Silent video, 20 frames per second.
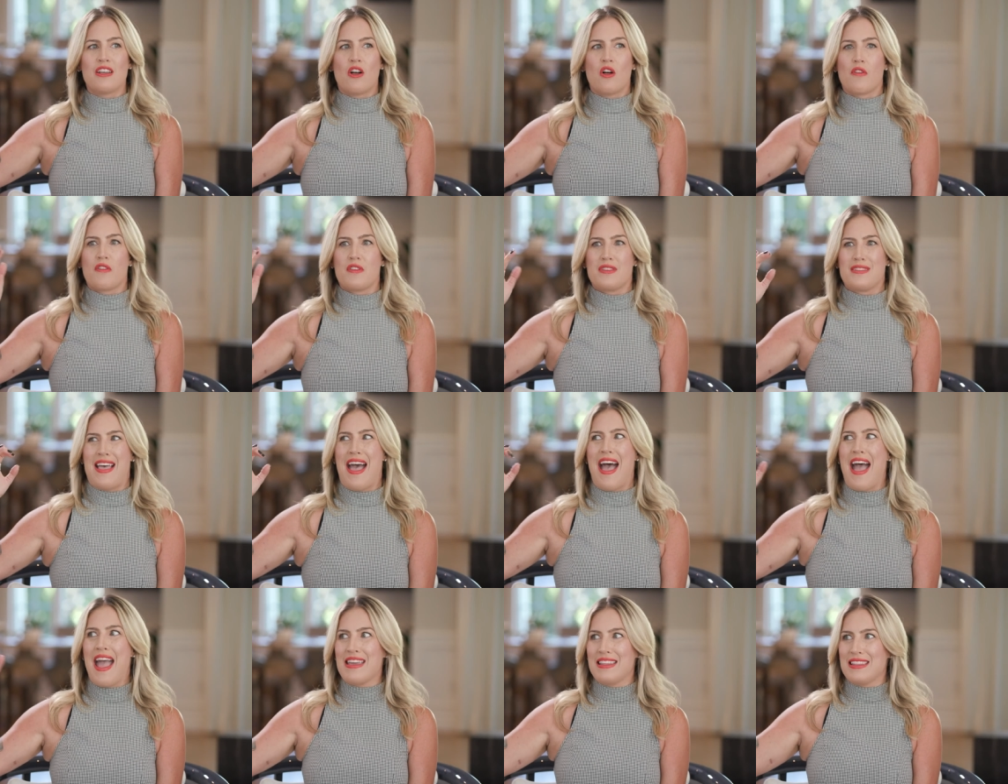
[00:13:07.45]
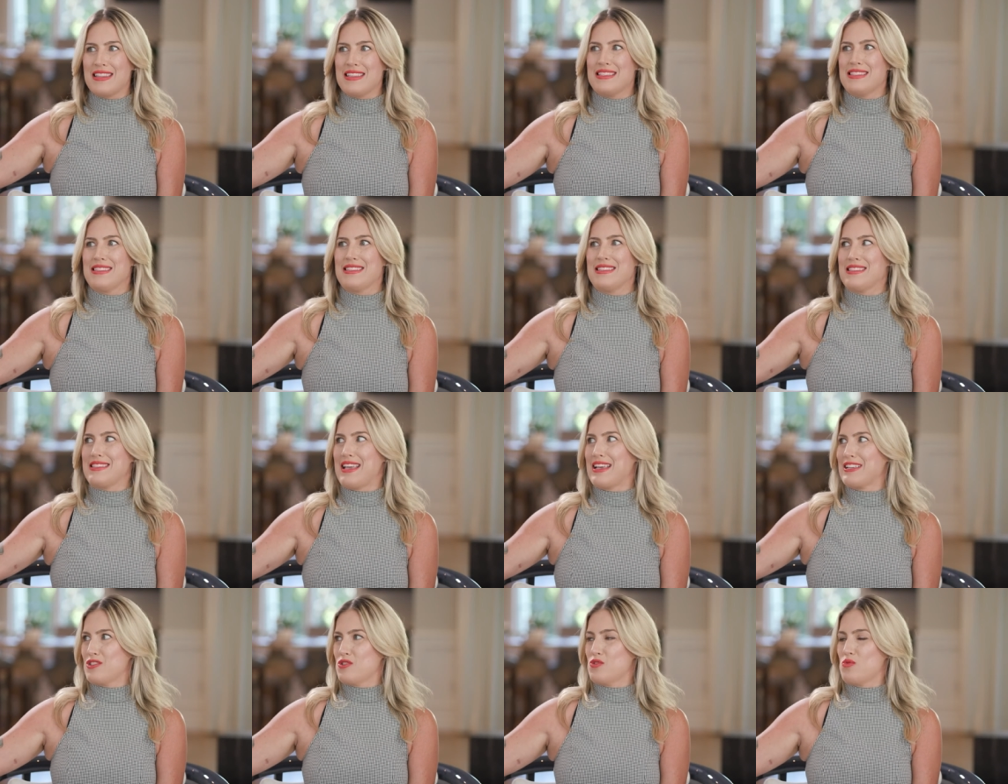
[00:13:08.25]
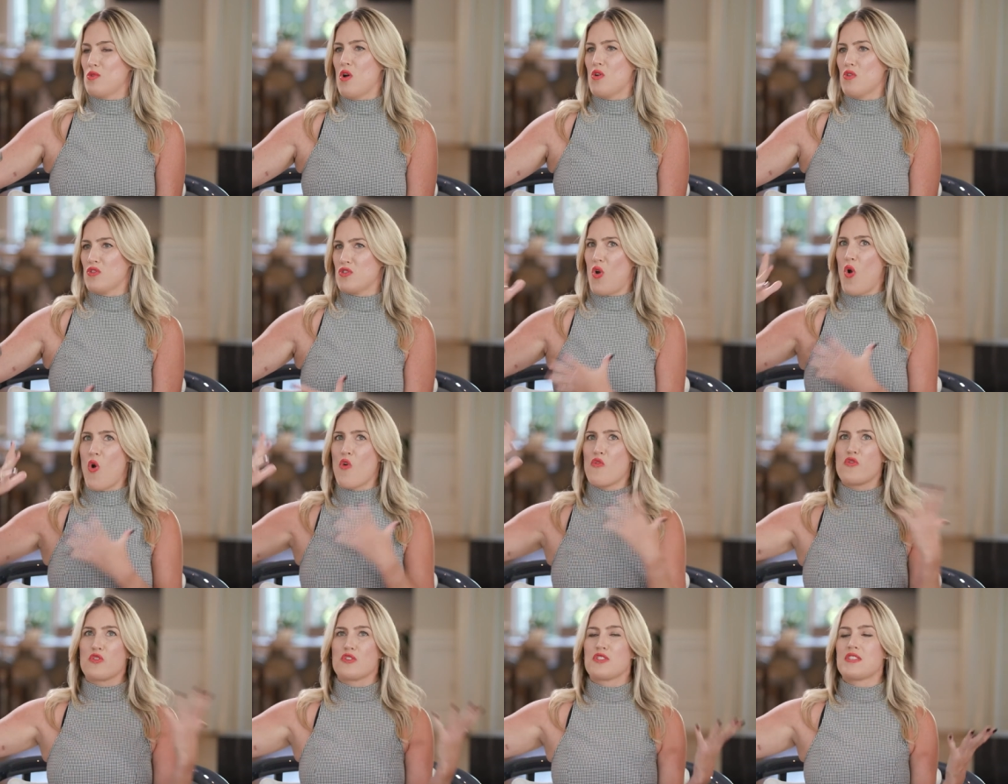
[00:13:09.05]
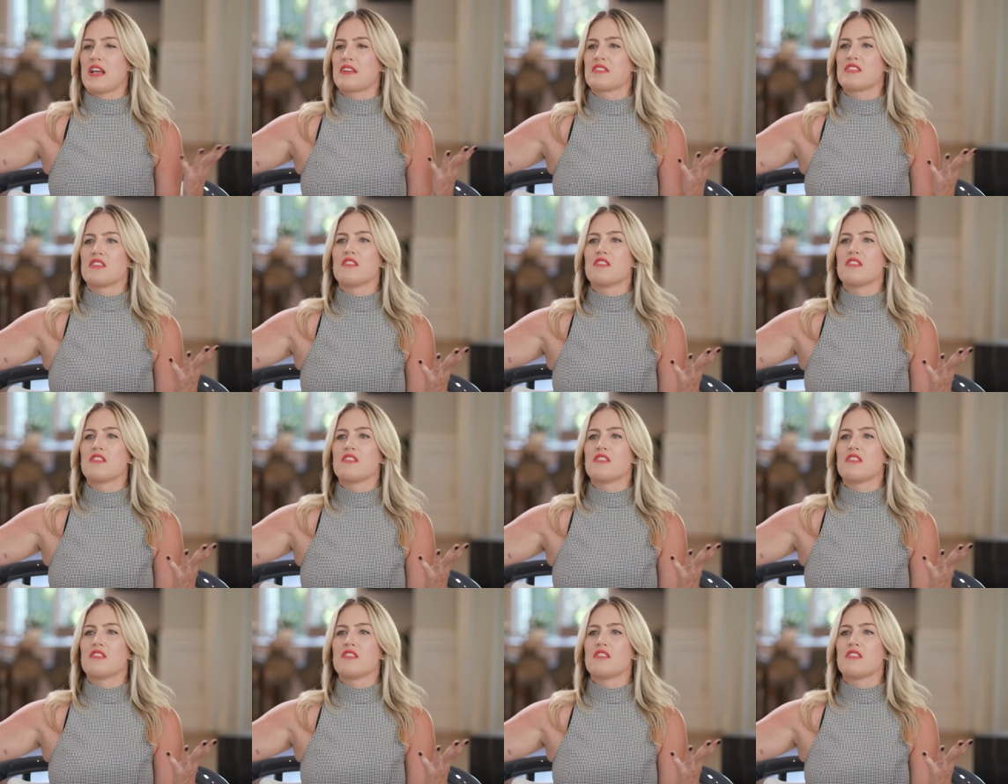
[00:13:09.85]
all this highly sexual, oversexed